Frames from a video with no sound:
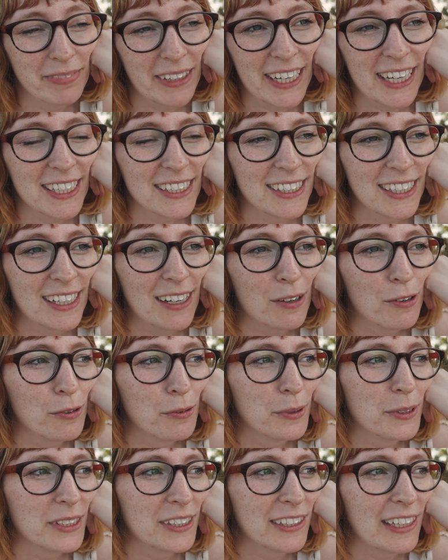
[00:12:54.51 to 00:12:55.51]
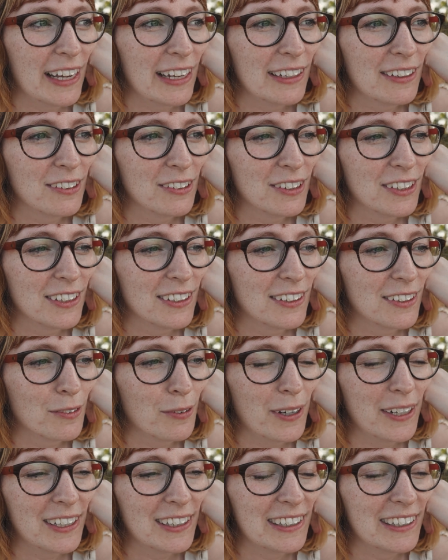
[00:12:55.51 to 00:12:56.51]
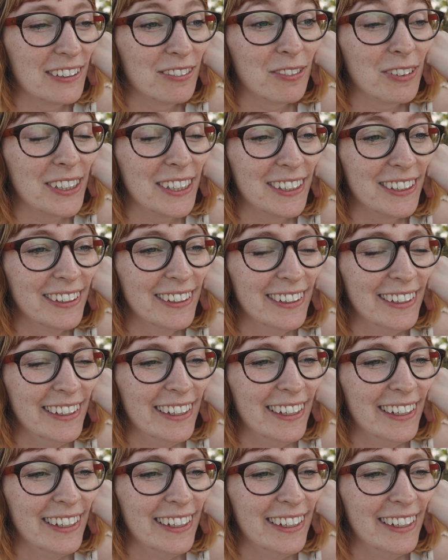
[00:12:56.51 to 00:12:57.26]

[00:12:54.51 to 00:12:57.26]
like I said, I always like to sit quietly and read.